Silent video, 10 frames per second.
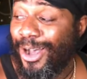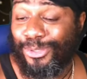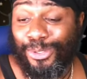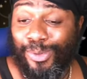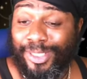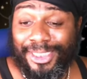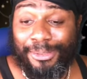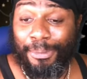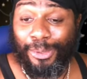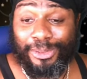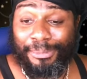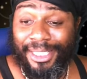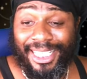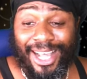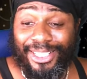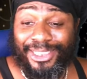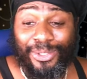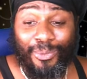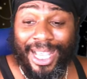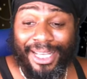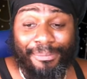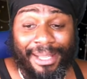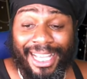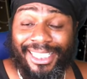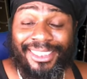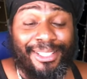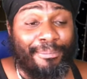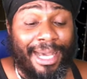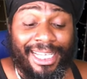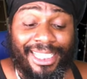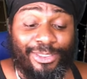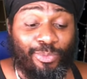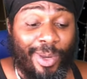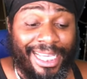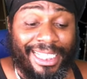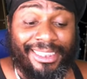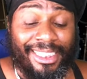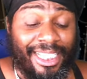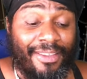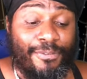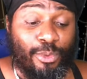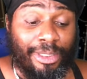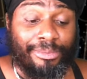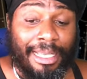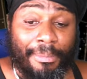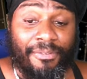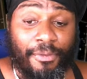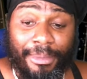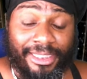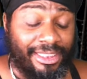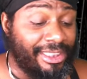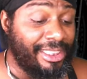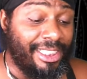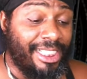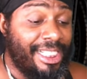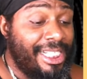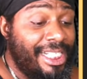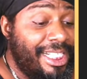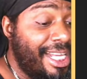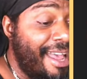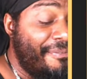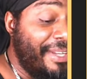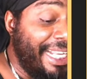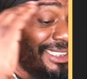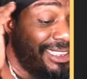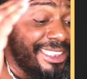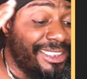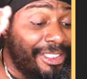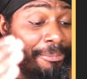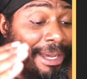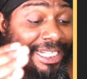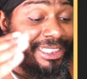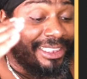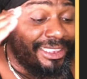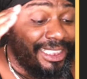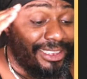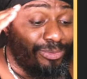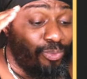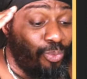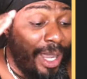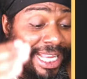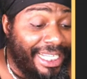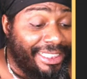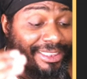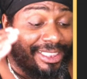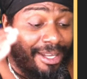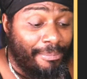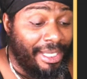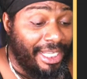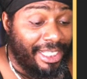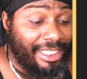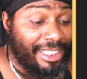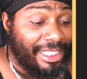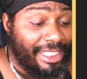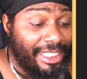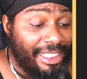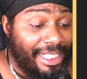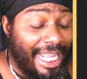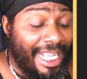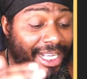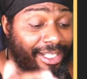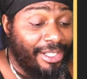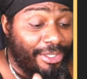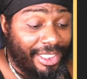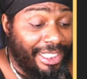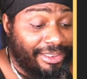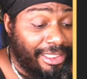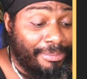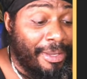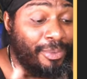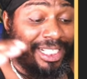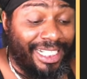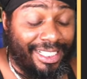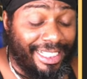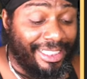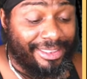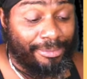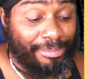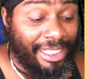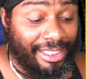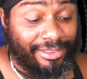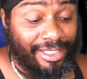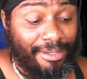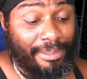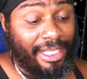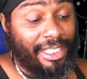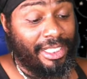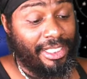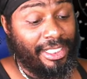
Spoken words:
I don't know what this is supposed to mean, y'all. It's a waiter, man. It's somebody that's waiting to give you some type of information. I feel like it's somebody that's just waiting to come in and clear things up. They want to clean some things up, man.